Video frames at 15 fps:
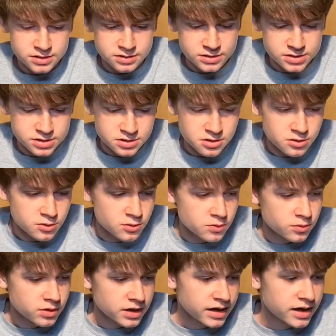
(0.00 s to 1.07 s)

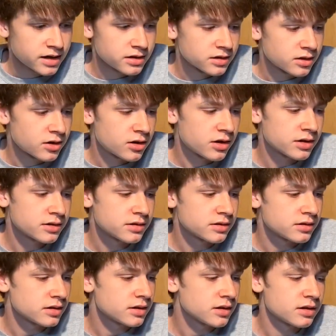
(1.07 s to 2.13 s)
So, and
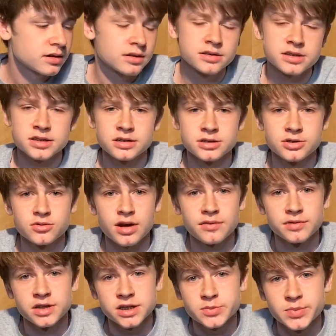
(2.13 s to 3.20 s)
since you have
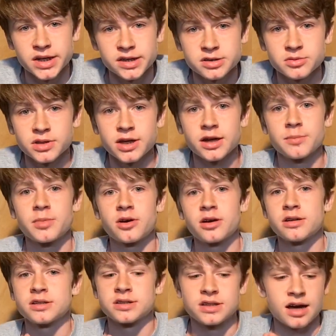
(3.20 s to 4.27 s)
less bass with the
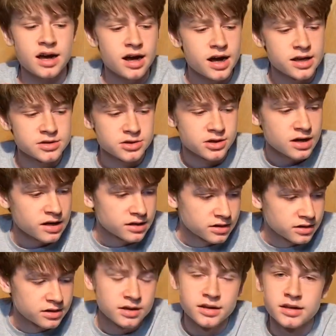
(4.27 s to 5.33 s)
AirPods, the highs are kind of,
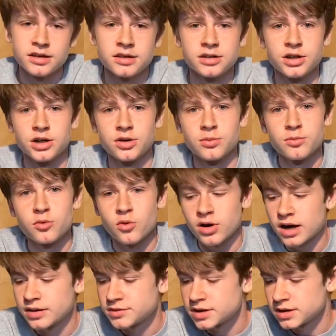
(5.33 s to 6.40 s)
you know, more
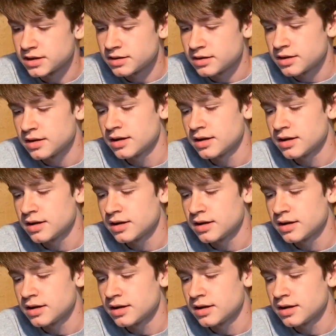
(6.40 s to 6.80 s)
evident.